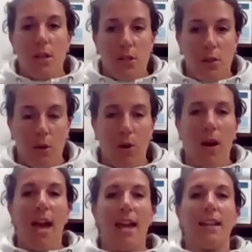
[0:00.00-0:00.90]
So go
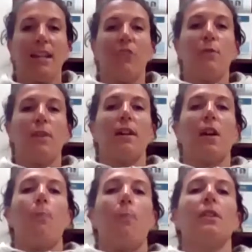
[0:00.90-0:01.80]
ahead and give me a
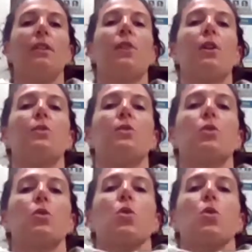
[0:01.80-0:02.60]
couple of those.